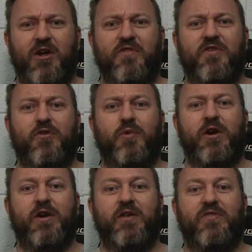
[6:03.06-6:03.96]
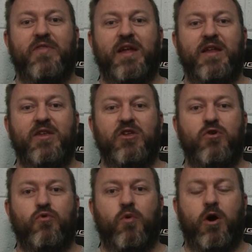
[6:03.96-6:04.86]
constant awareness that
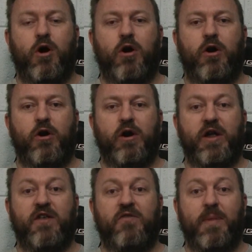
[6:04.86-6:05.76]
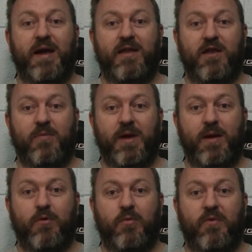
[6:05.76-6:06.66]
you are expected to be
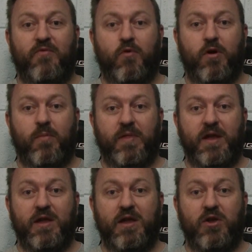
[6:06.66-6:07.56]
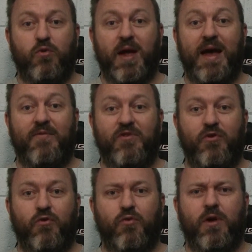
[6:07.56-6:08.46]
able to perform, that you have
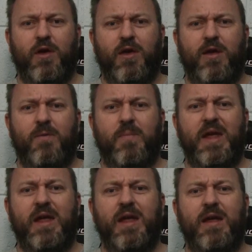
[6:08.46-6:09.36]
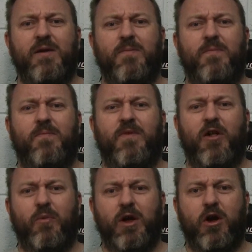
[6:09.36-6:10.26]
to be
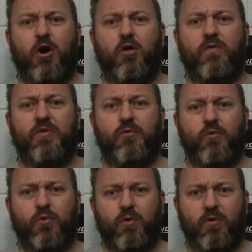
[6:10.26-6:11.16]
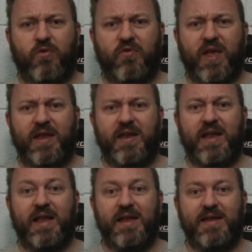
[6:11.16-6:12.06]
following all of the rules, and
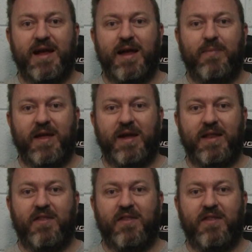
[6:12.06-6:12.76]
at any time they can